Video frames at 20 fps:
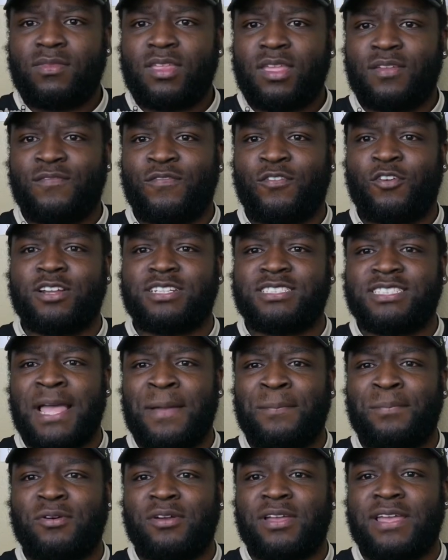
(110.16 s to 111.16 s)
for
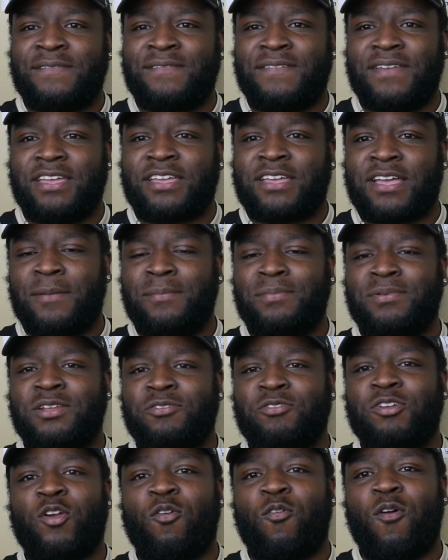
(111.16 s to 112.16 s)
example, if a company
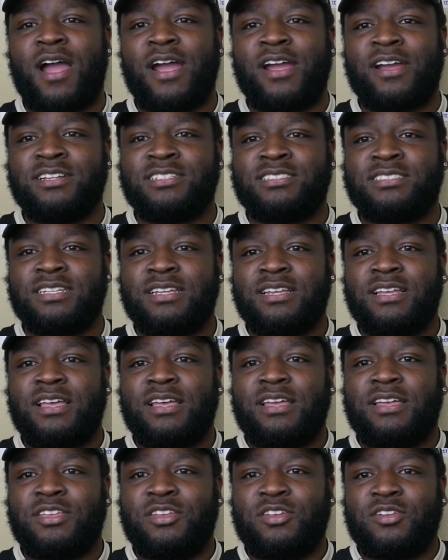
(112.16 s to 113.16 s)
requires
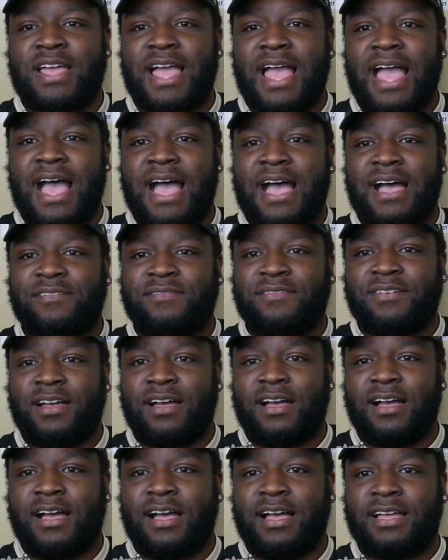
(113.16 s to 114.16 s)
you to have
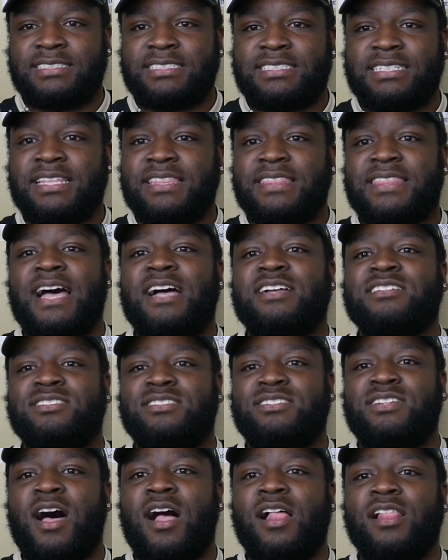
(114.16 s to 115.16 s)
uh,
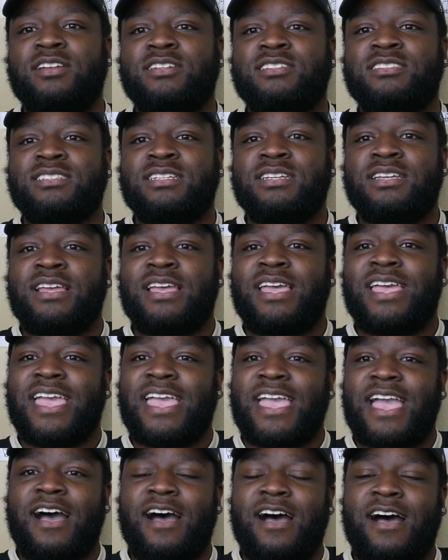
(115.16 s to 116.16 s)
$10,000
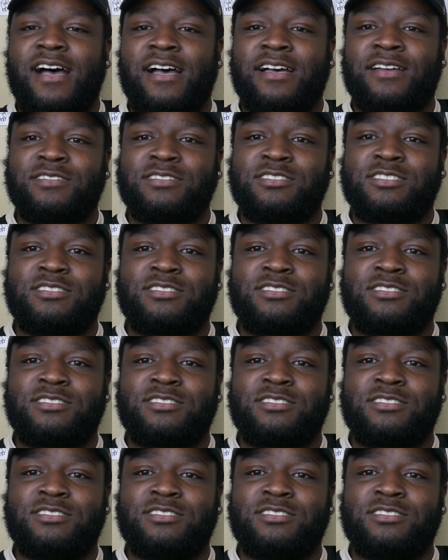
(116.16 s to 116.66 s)
uh,